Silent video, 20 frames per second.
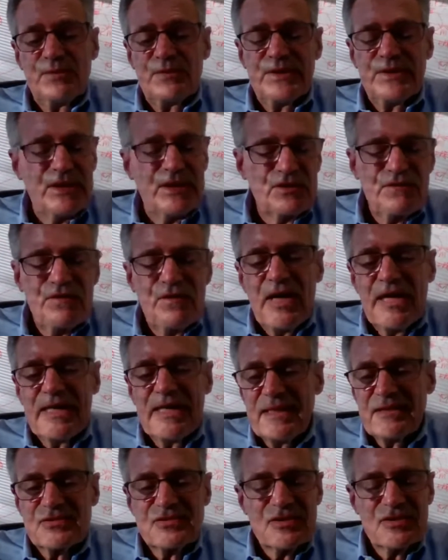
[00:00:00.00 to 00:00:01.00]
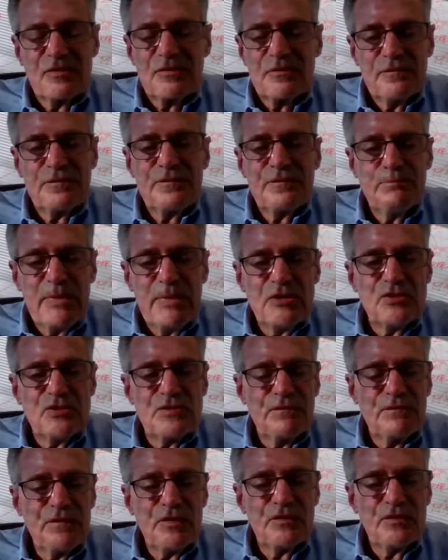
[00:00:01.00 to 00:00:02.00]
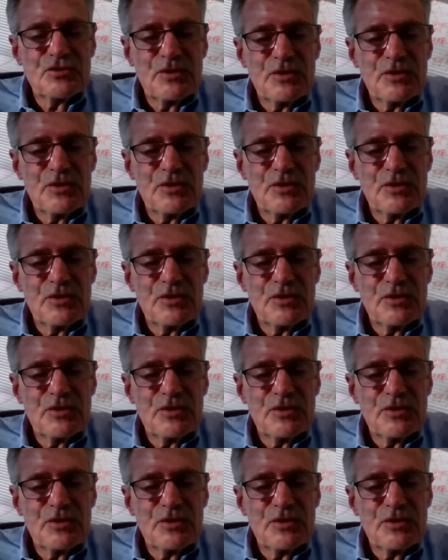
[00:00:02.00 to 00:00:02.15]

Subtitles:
That's fine. That's no major future.